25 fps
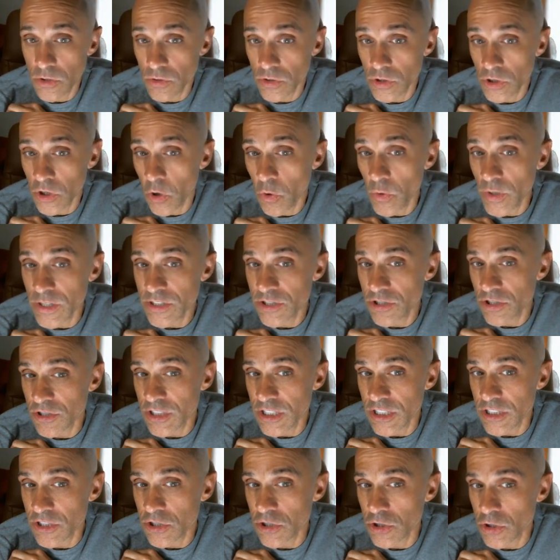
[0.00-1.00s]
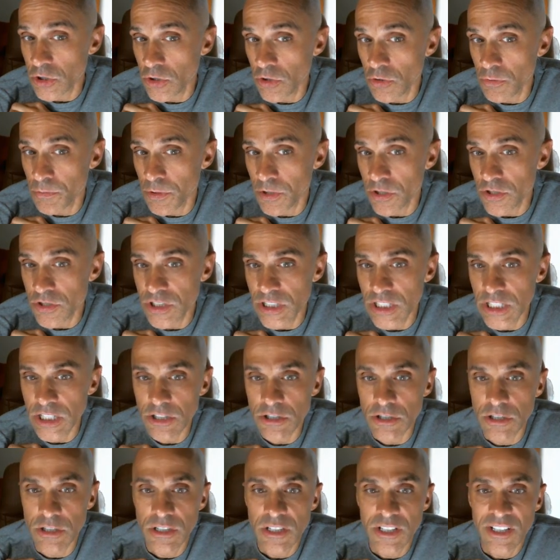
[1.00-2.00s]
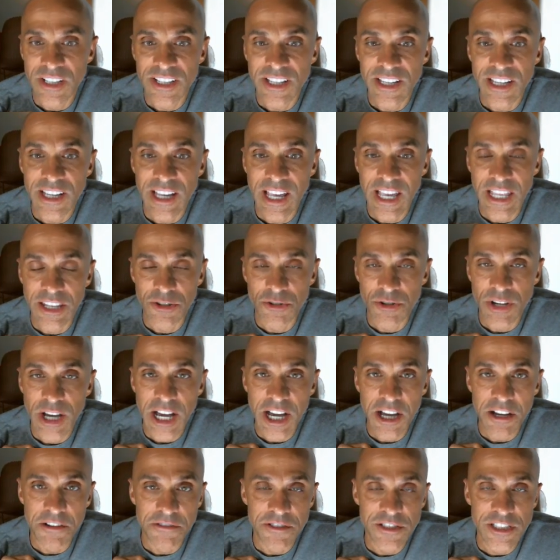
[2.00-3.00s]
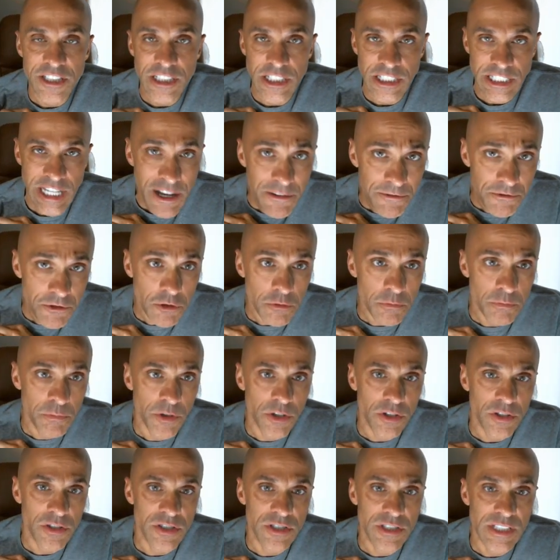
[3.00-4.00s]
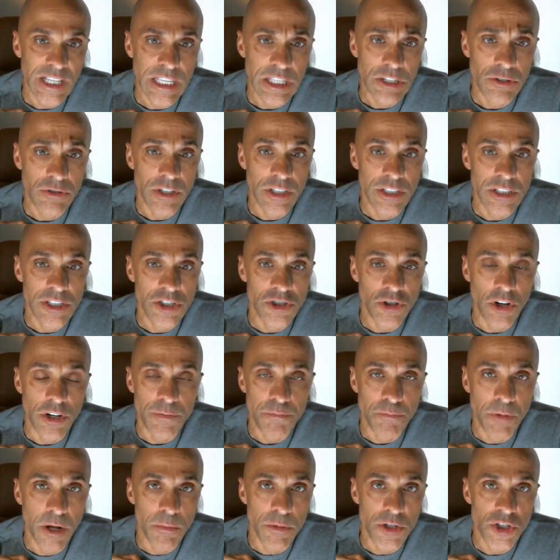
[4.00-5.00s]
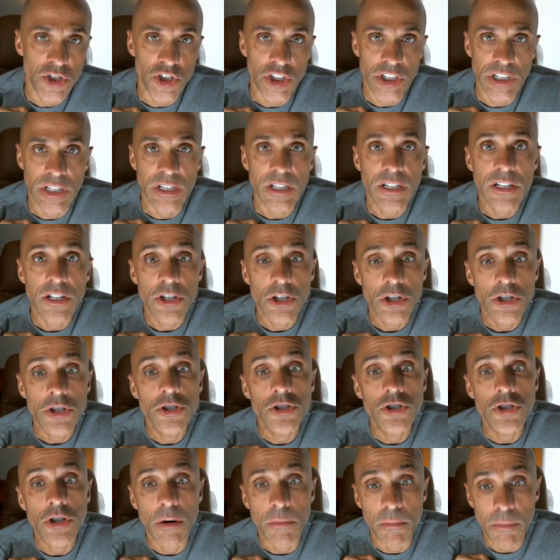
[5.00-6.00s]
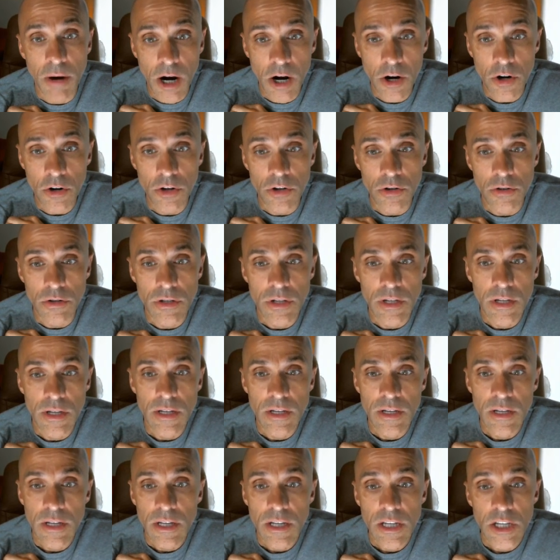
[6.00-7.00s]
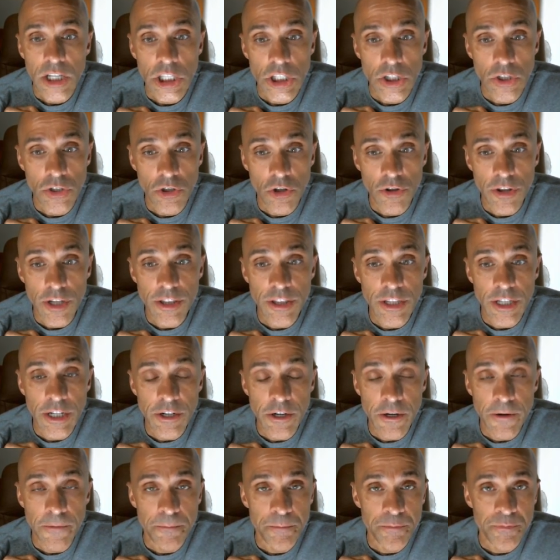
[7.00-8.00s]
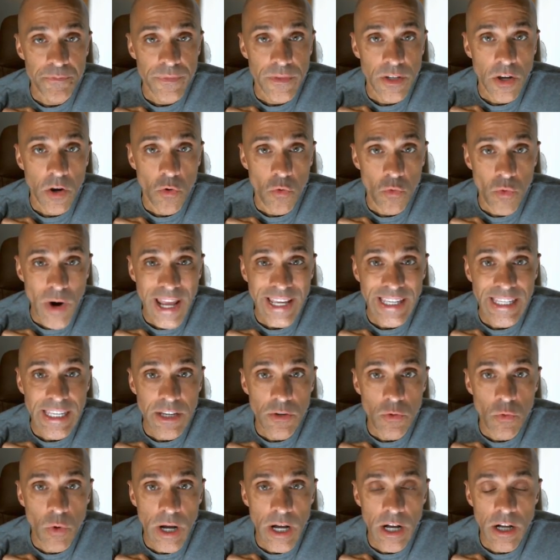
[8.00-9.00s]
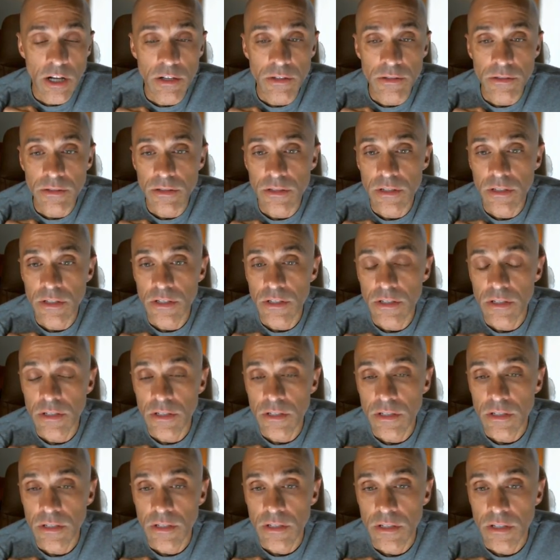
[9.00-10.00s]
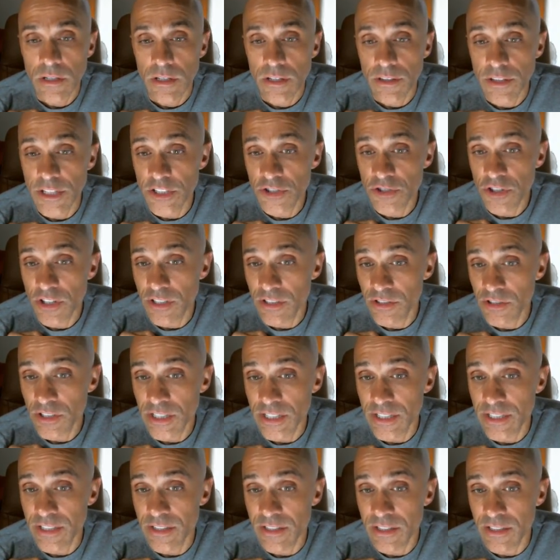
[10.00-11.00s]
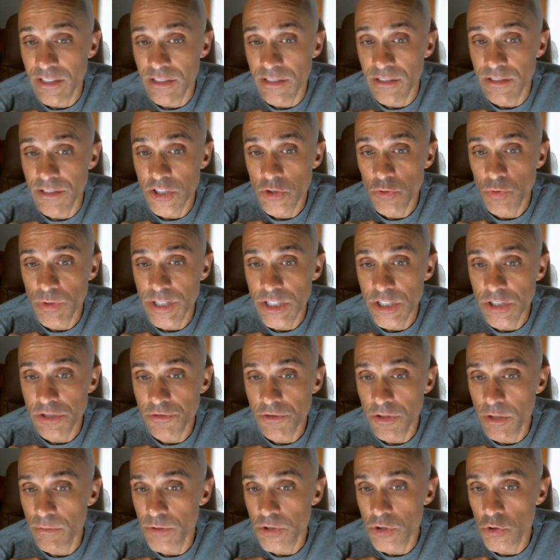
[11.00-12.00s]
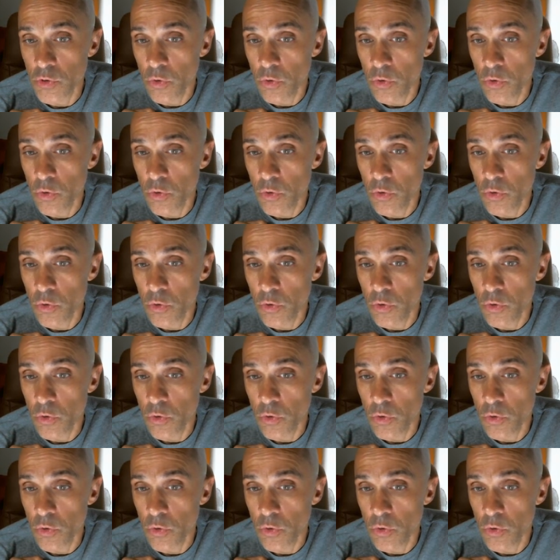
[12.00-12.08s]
go into these 2 books here, and you have several books that you could start publishing tomorrow. You know that they're ranking well. These are, look at it, this one is from